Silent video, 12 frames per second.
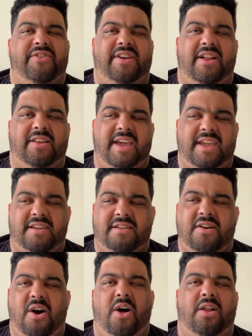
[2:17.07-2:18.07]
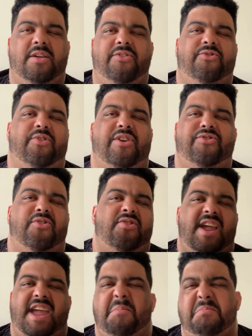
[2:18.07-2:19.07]
that I'll call a stranger
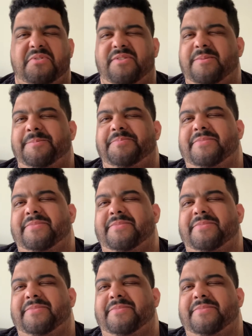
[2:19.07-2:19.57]
names